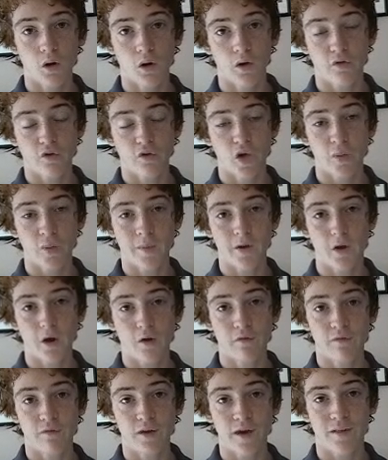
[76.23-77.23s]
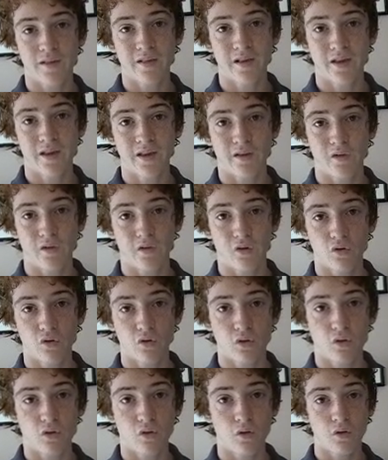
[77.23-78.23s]
is coming off fights against
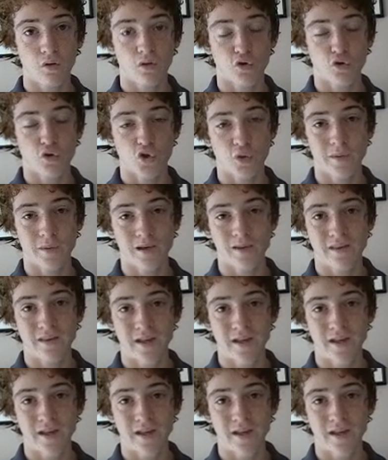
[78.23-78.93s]
Jermaine